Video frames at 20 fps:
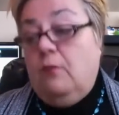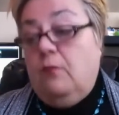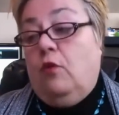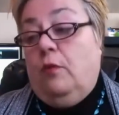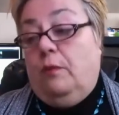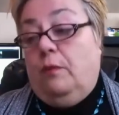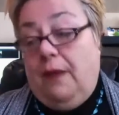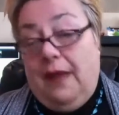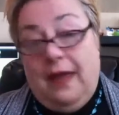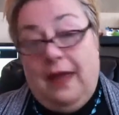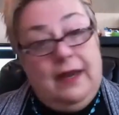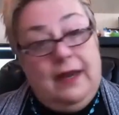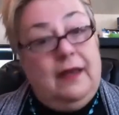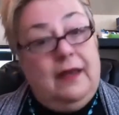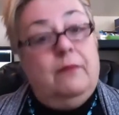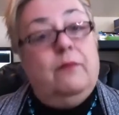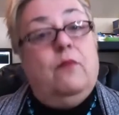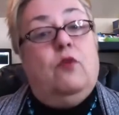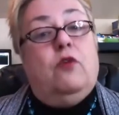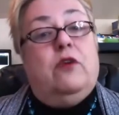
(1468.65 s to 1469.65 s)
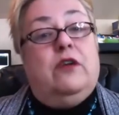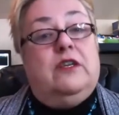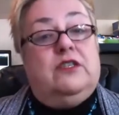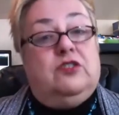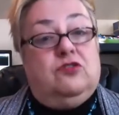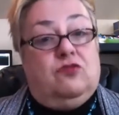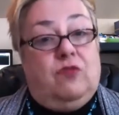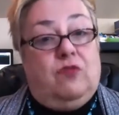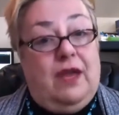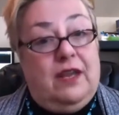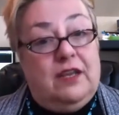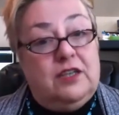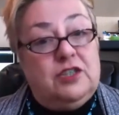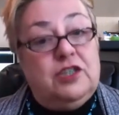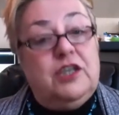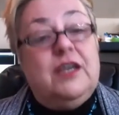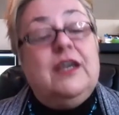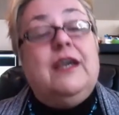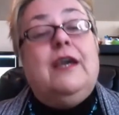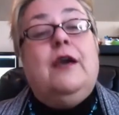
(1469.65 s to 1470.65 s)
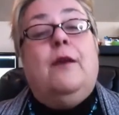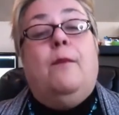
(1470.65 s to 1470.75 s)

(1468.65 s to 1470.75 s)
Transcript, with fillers: more planning, more strategy,